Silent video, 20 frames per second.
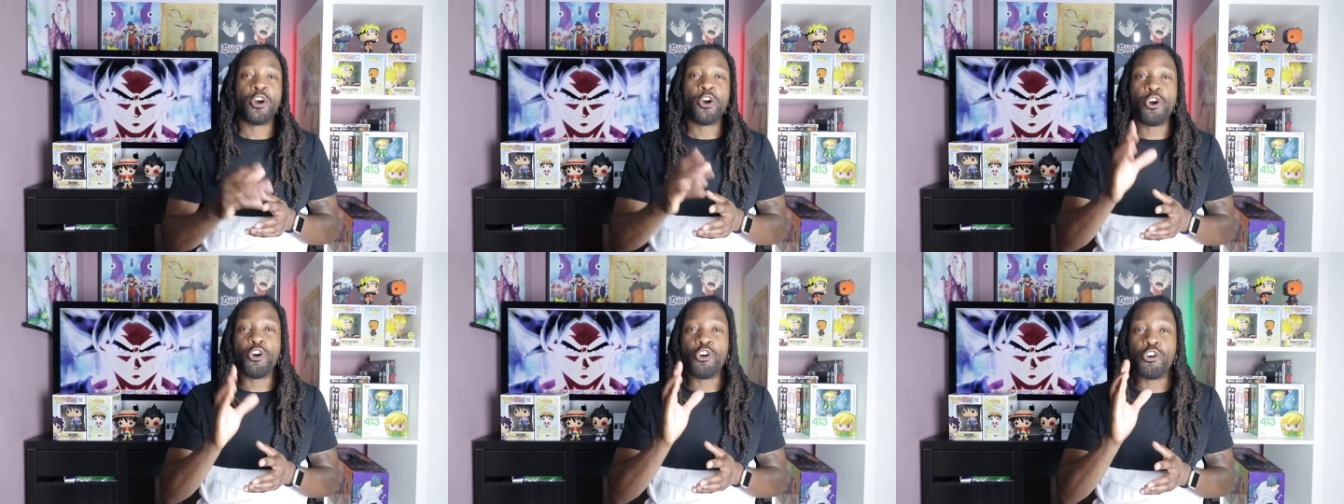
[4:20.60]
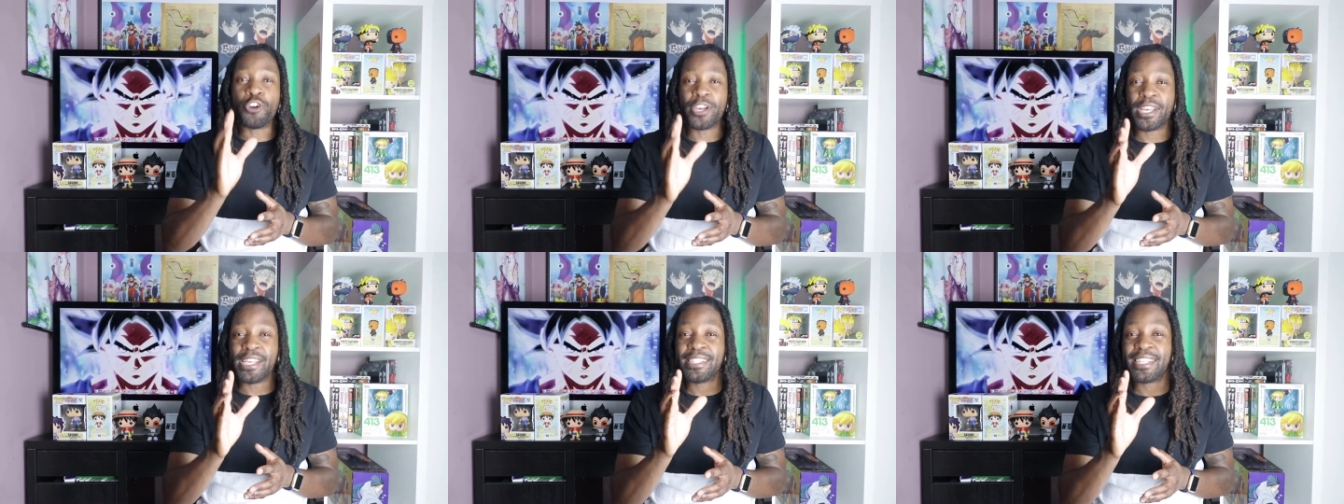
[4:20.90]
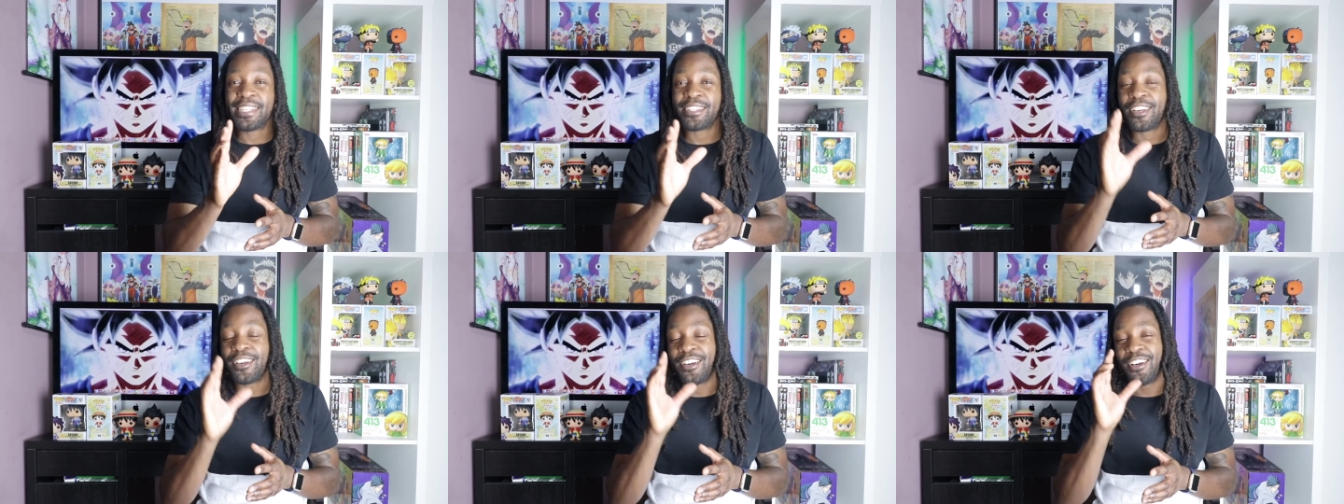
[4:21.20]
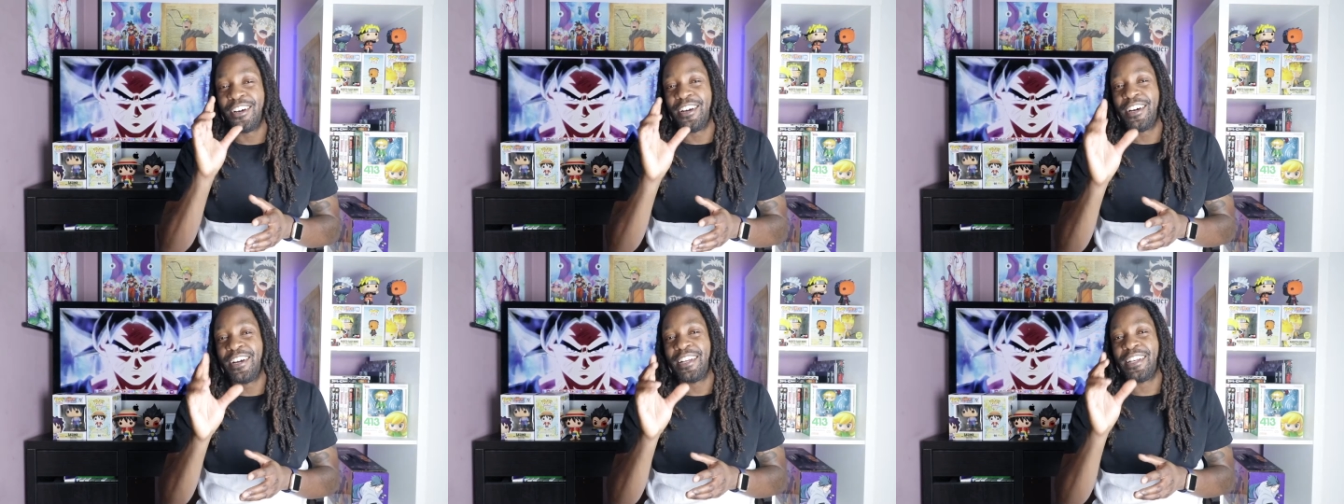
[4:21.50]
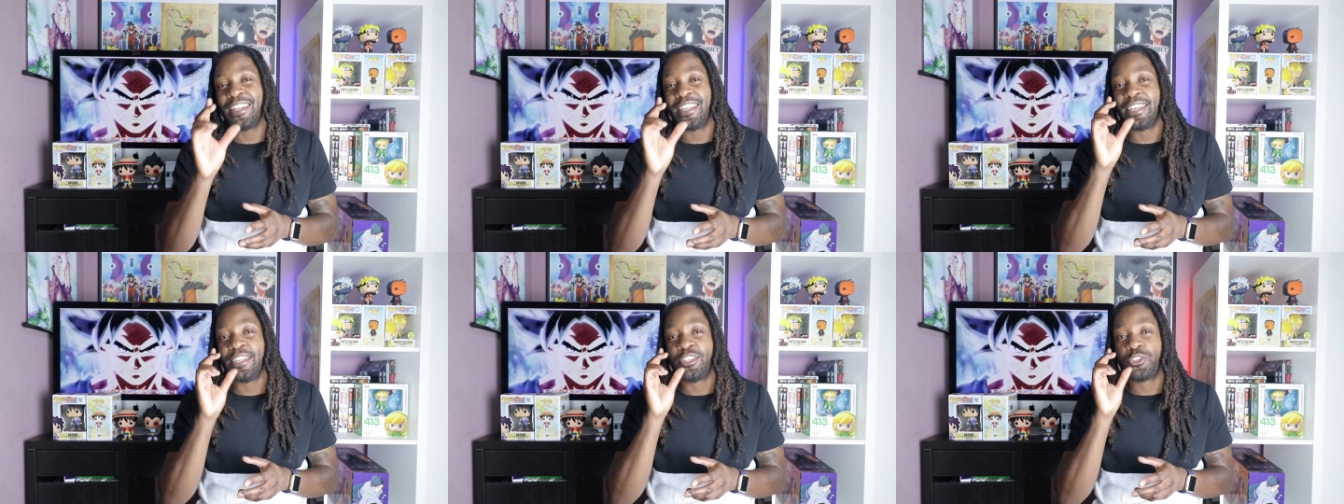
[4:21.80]
Oh, he said
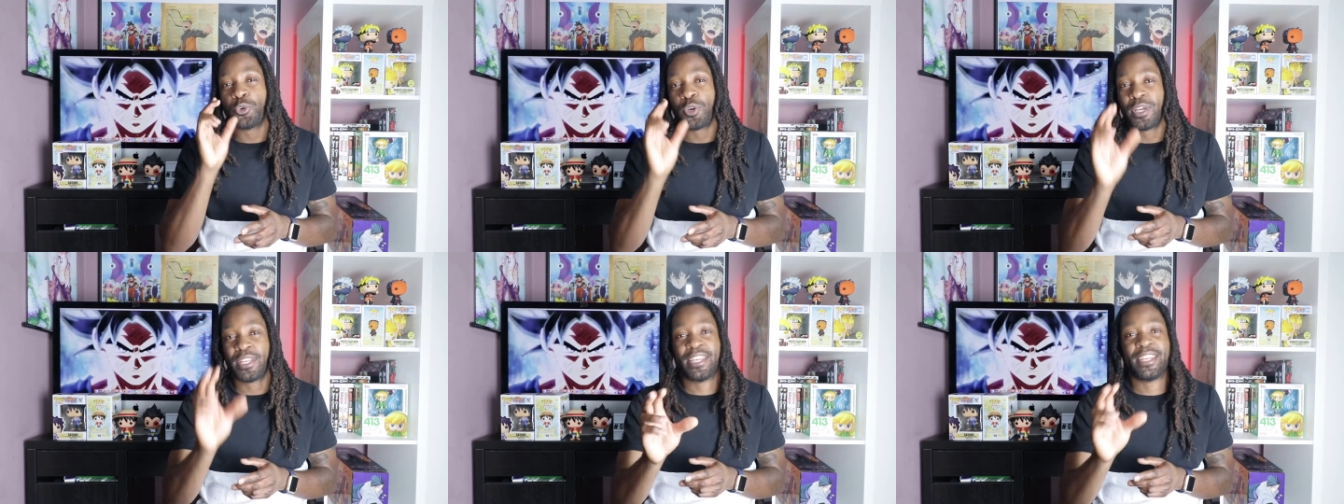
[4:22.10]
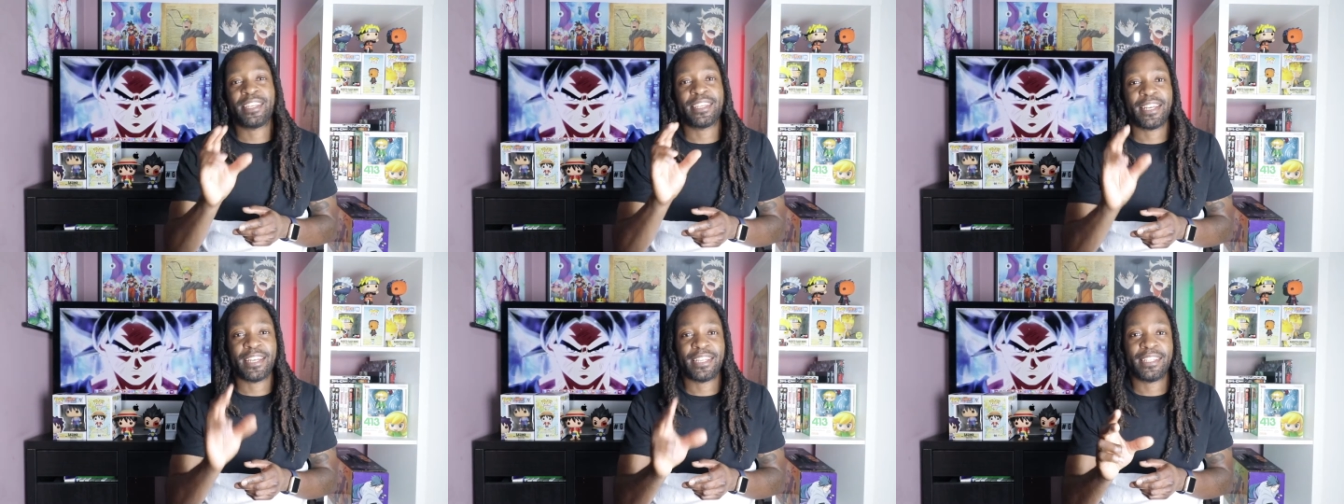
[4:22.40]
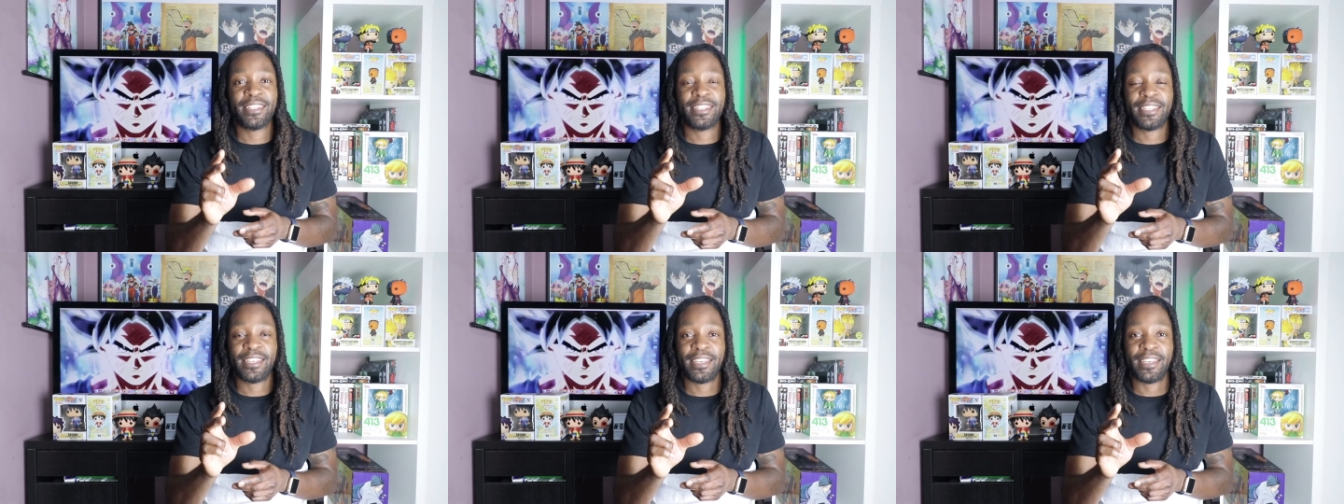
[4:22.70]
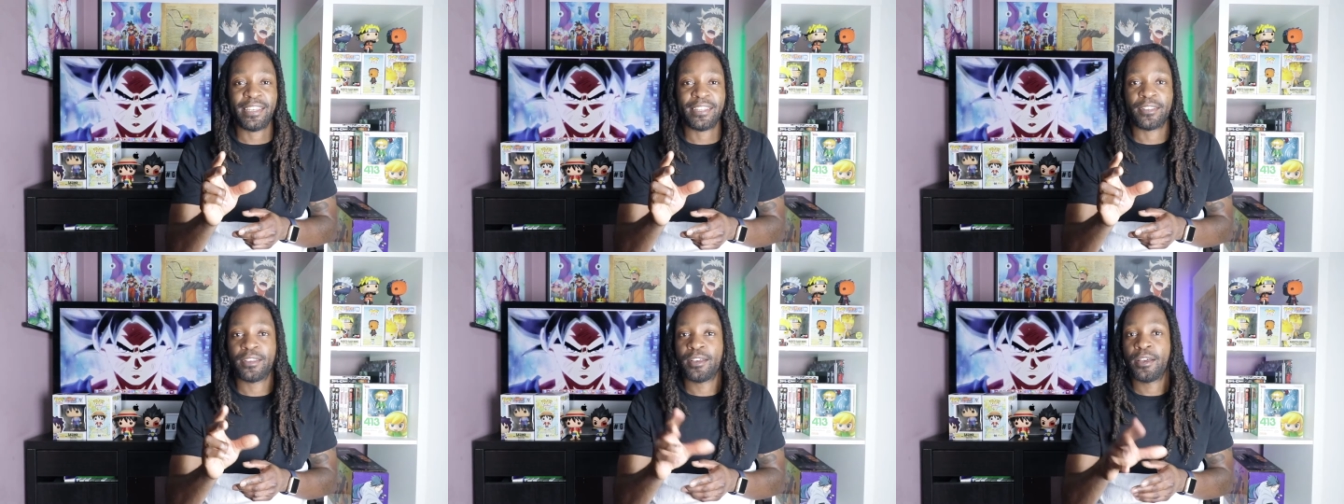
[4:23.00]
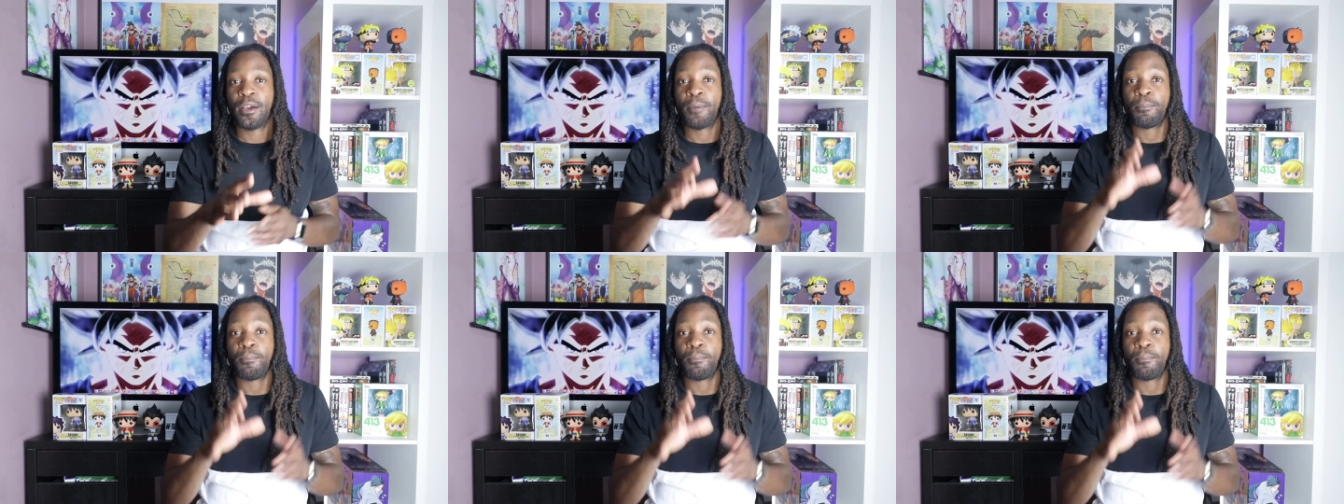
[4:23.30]
early 2019,